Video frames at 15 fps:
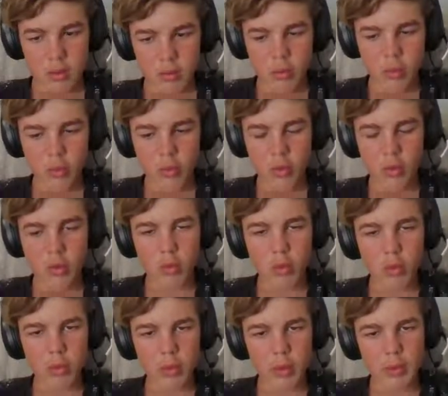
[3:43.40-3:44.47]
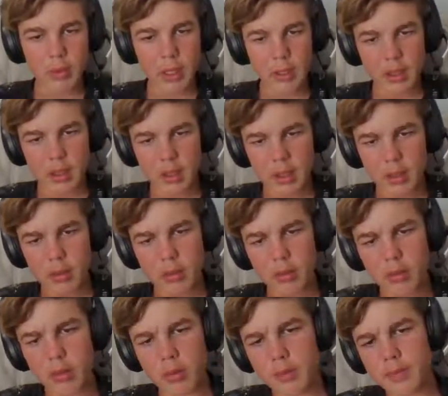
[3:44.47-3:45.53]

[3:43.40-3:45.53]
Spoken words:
move it all the way back down.